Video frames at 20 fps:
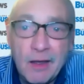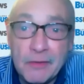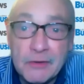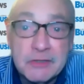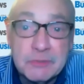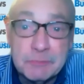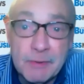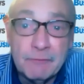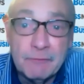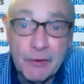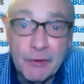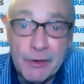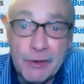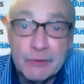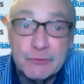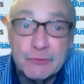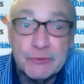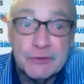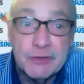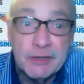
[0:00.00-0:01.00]
This has been a very
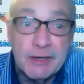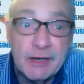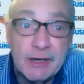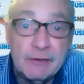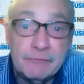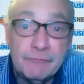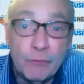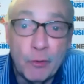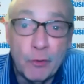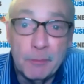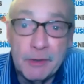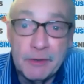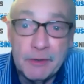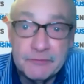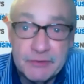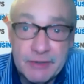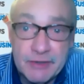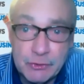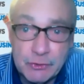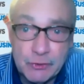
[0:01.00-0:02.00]
interesting and
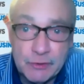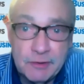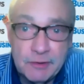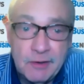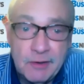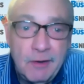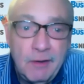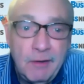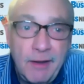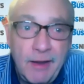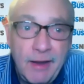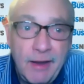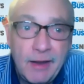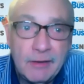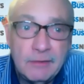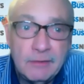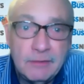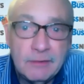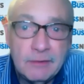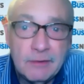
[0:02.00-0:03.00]
informative session,
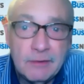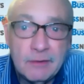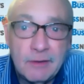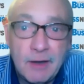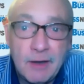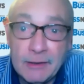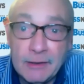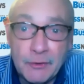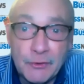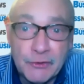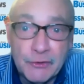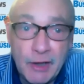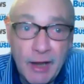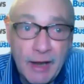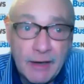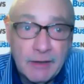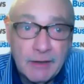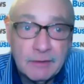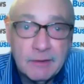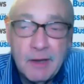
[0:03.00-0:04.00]
and I learned a
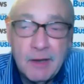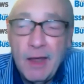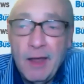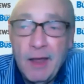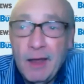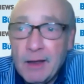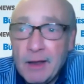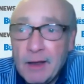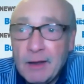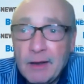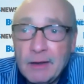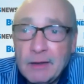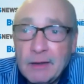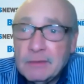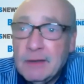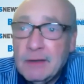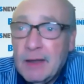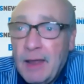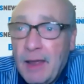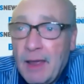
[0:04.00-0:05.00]
lot.
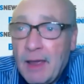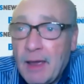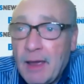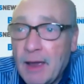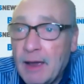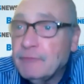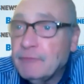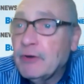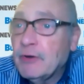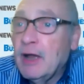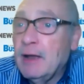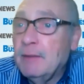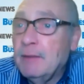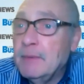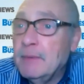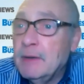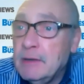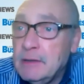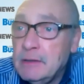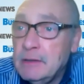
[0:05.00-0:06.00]

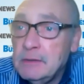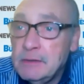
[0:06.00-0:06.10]
Avrohom